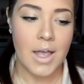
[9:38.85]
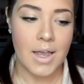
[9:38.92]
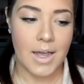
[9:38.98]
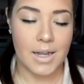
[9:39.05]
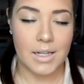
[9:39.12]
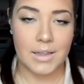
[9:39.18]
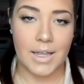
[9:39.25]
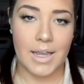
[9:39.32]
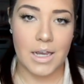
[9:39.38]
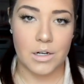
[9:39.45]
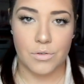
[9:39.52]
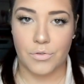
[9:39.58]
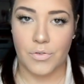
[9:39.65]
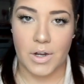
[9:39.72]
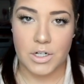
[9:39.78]
kind of light
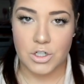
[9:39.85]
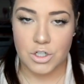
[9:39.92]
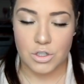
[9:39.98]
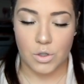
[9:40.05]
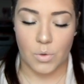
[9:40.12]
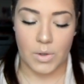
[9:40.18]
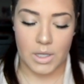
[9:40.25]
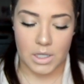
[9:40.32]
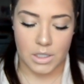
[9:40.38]
and fresh just going